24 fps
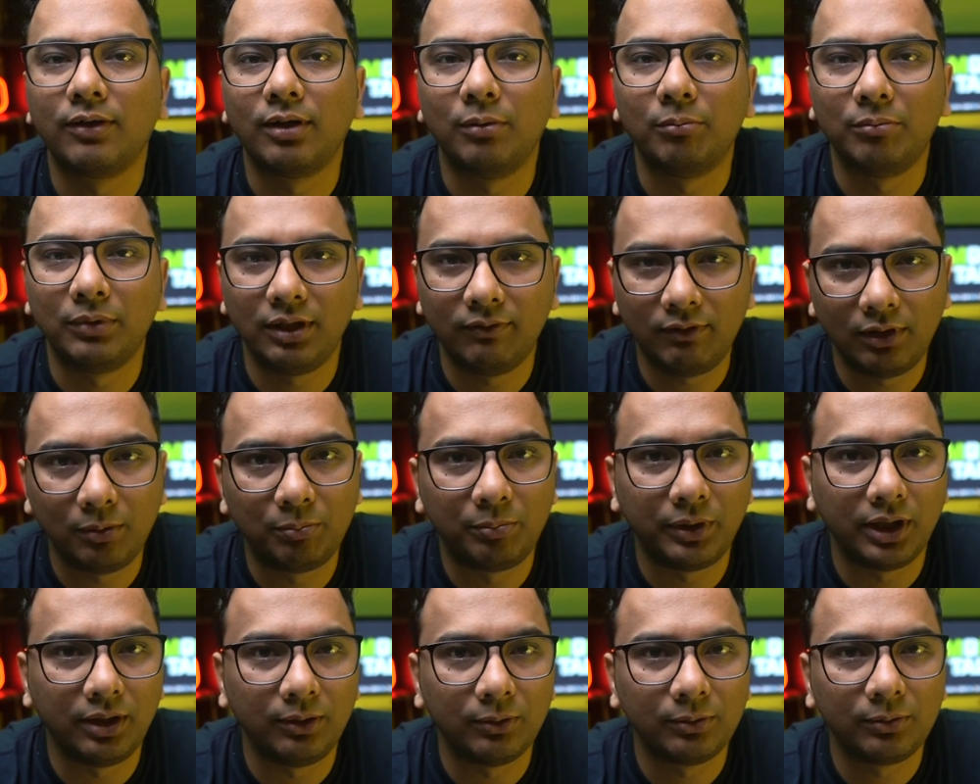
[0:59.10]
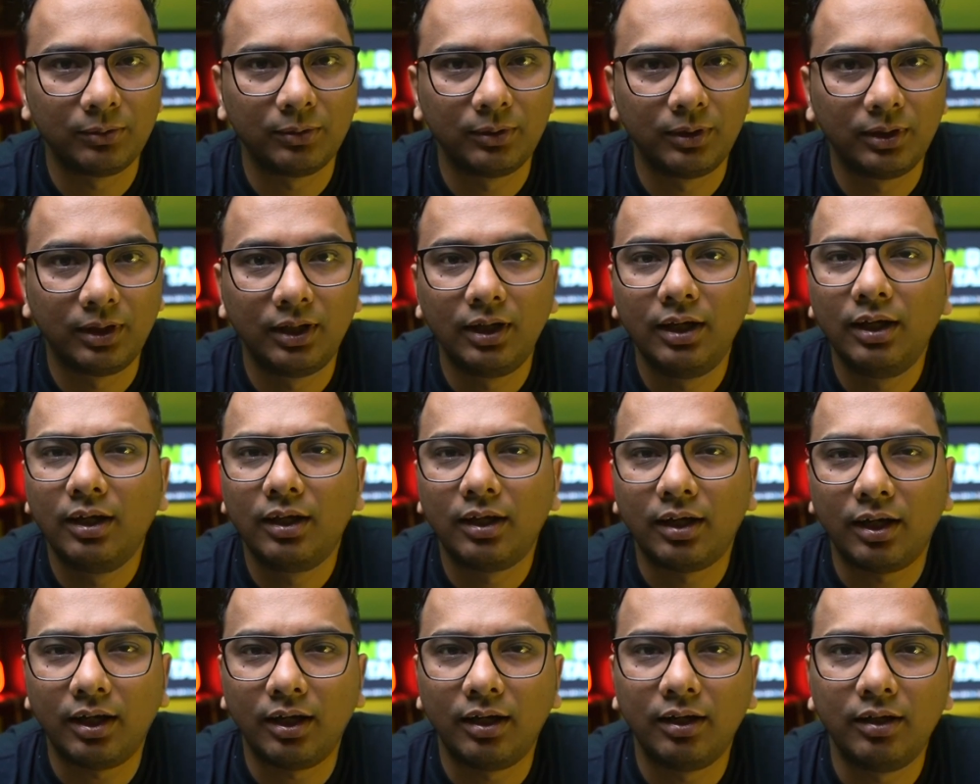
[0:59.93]
company will pay you.
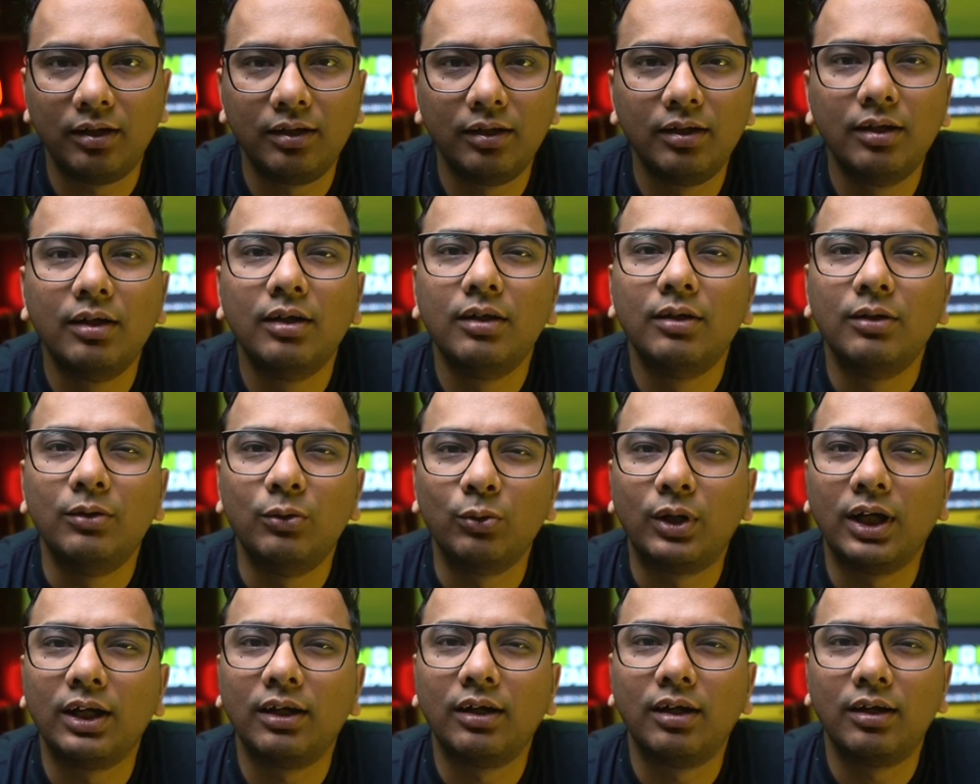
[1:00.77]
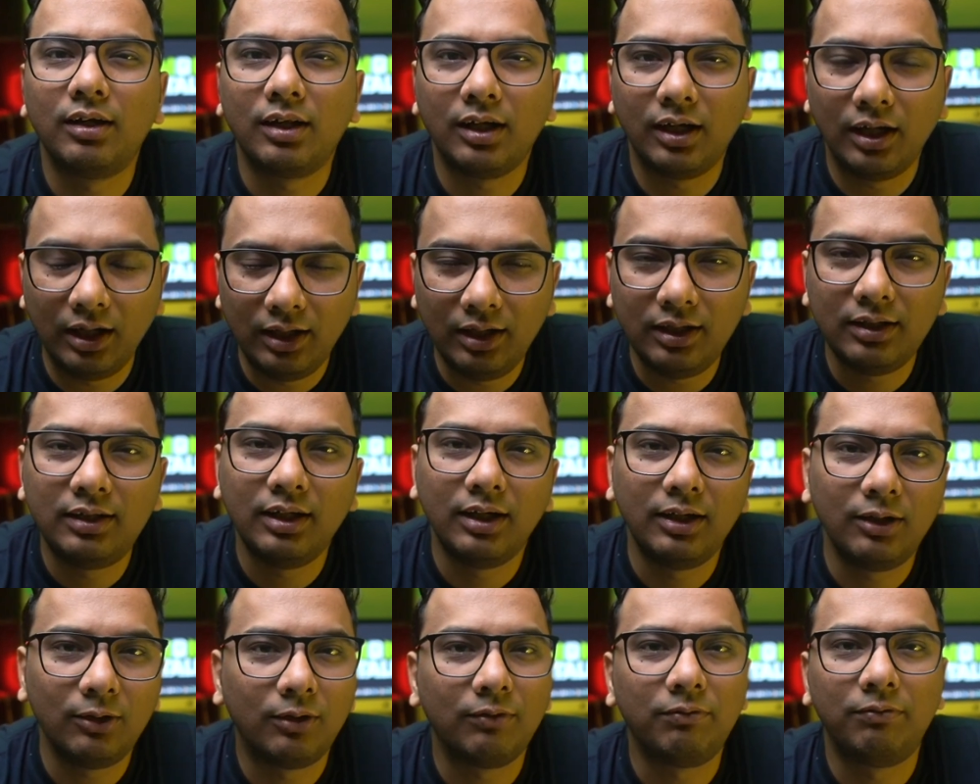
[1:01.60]
And you can get
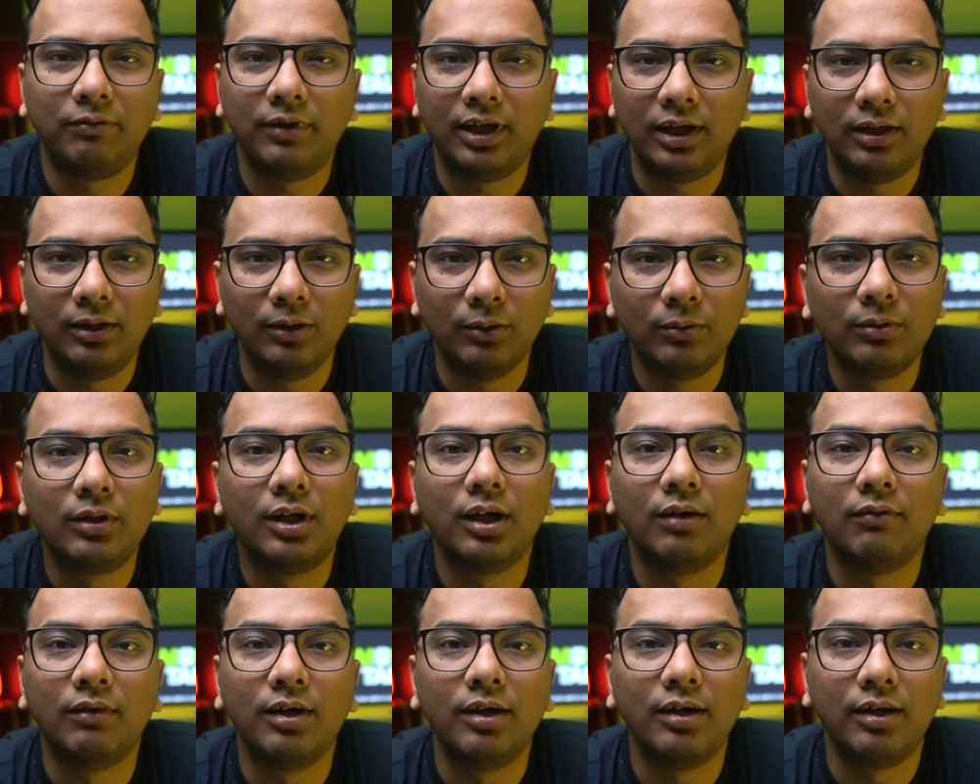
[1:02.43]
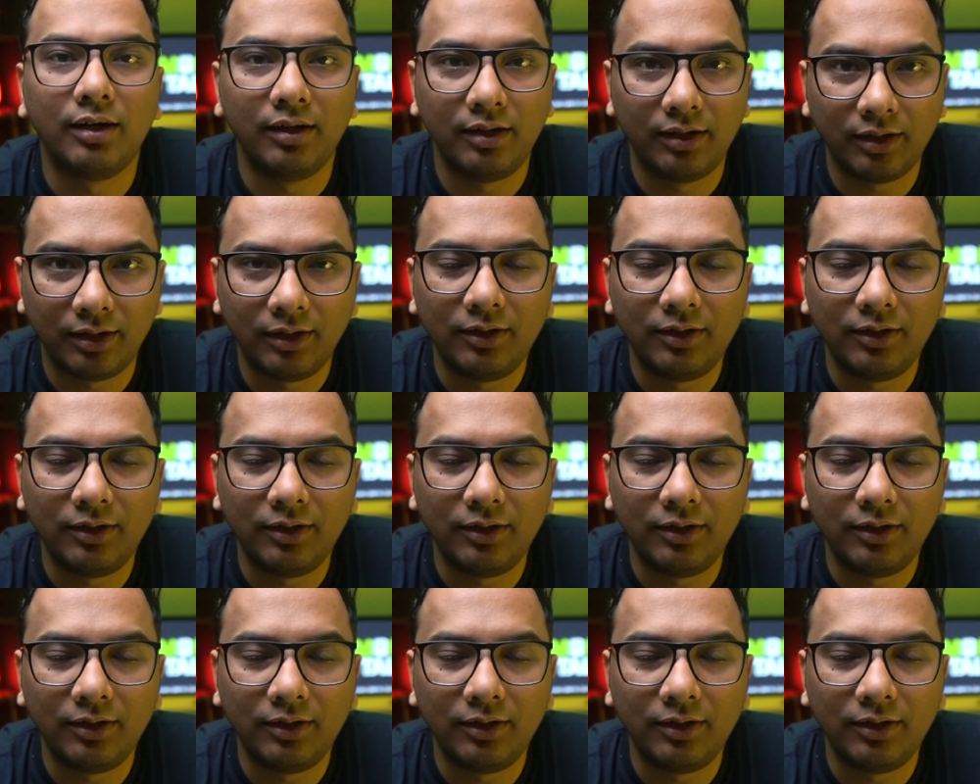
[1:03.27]
anything of value covered under